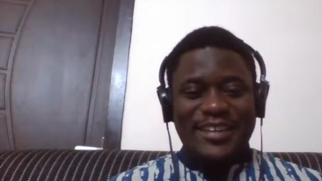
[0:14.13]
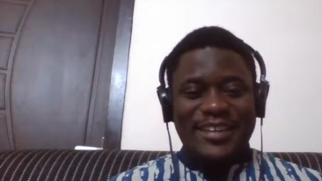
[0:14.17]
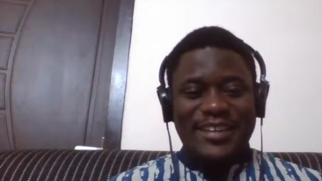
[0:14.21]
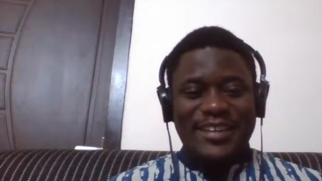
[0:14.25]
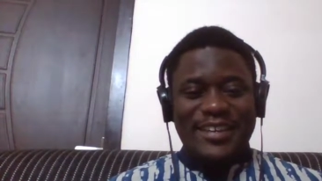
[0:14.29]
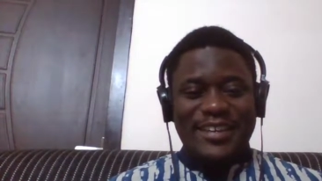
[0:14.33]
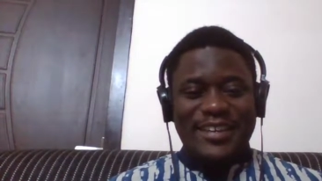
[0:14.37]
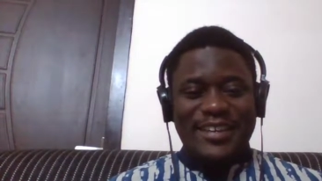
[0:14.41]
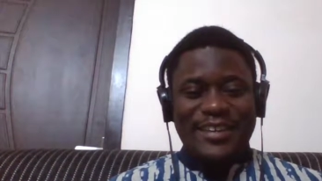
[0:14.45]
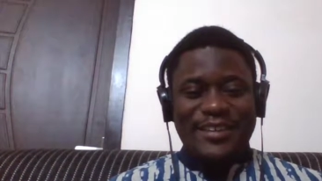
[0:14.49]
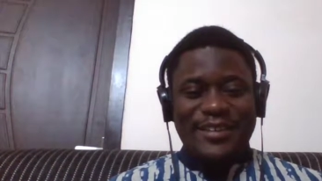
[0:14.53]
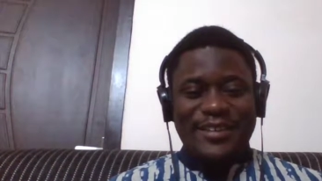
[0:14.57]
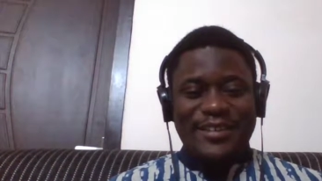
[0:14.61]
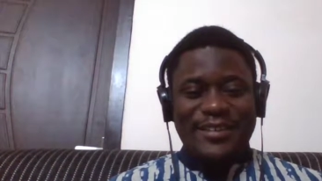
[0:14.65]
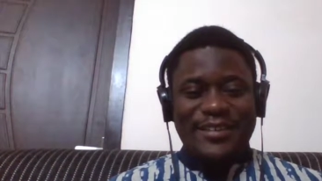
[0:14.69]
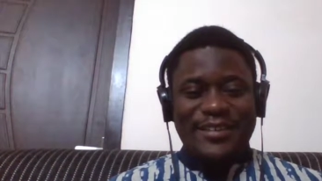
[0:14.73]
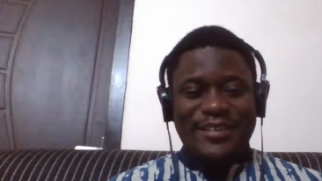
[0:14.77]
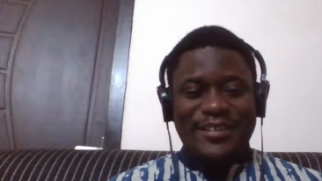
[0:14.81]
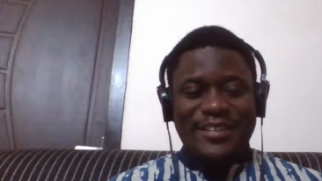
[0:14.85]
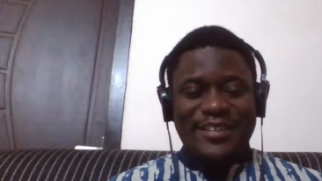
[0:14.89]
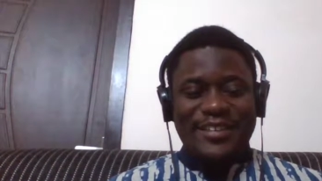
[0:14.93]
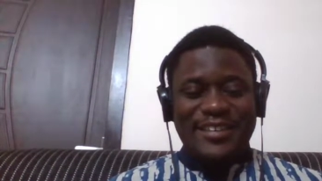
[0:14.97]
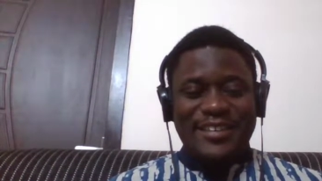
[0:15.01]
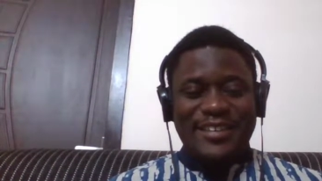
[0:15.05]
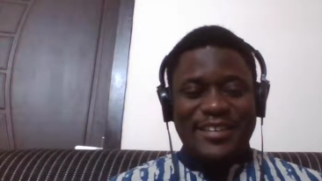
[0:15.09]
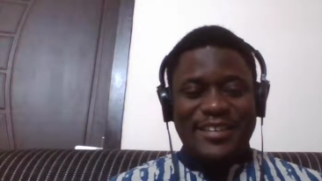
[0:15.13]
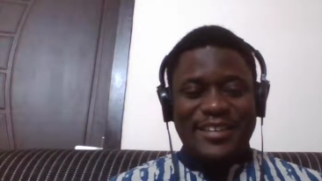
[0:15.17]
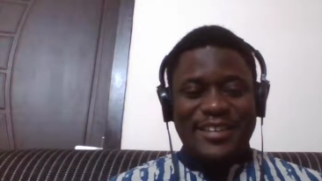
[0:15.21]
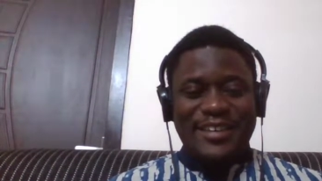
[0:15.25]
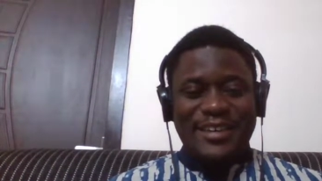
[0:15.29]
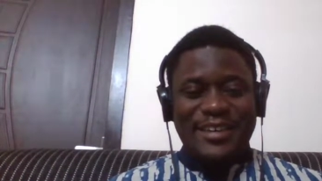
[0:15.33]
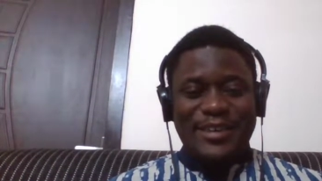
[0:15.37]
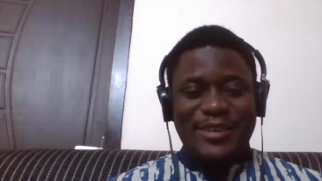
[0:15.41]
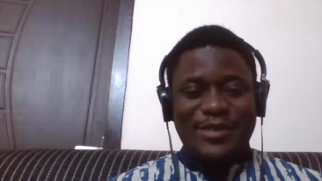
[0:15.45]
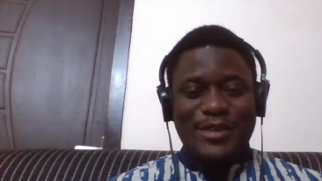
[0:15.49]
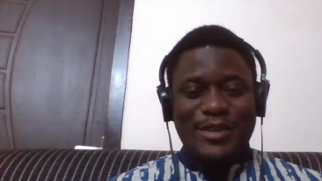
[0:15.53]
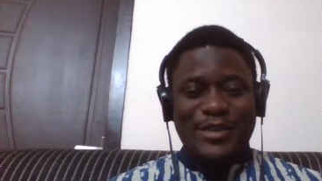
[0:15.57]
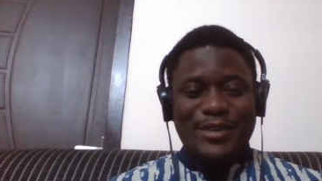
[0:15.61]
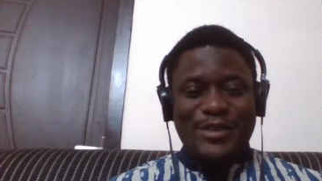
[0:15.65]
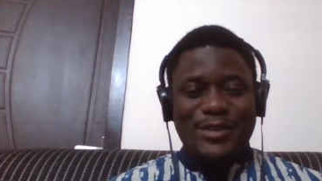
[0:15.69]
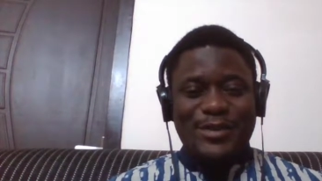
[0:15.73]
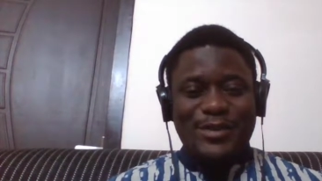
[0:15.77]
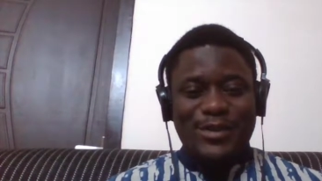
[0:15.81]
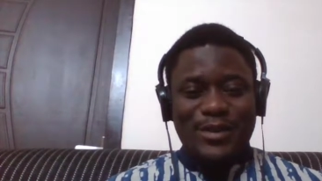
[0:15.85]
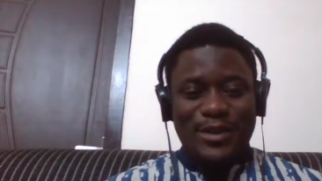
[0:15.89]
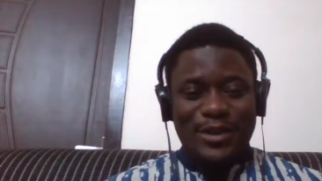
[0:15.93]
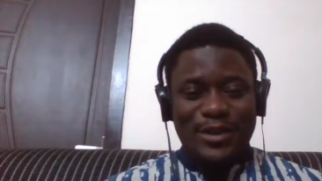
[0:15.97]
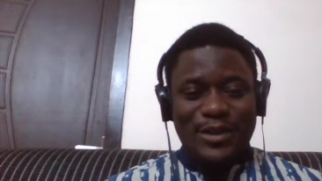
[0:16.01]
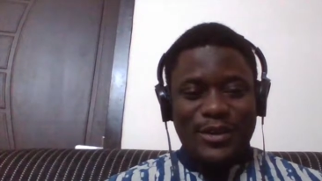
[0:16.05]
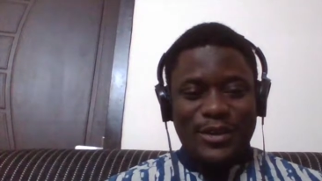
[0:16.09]
uh, i greet you
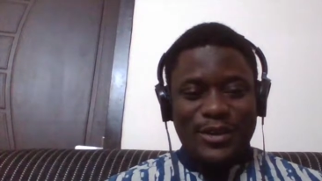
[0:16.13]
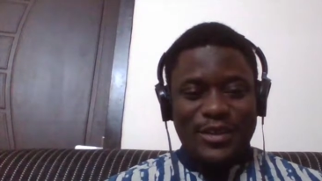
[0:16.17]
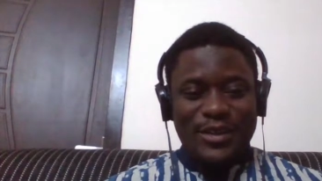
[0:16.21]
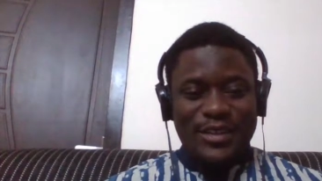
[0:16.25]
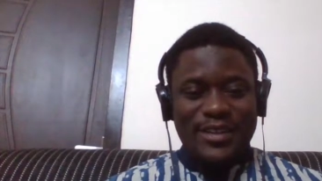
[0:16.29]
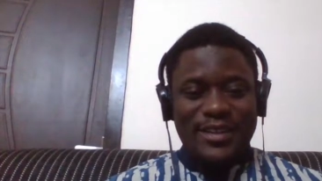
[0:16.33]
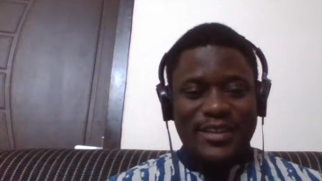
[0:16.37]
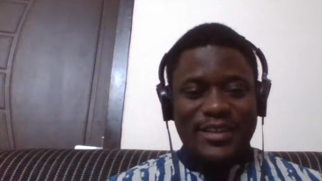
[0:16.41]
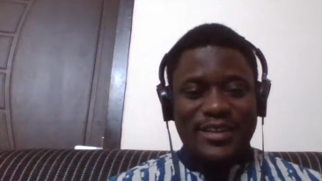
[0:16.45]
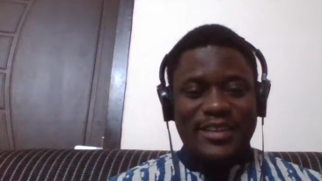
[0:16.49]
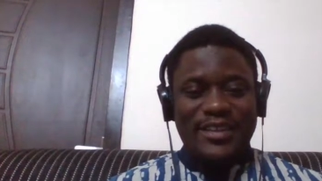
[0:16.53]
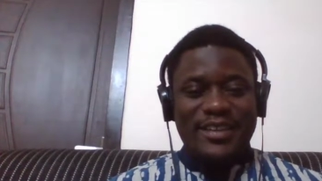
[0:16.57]
all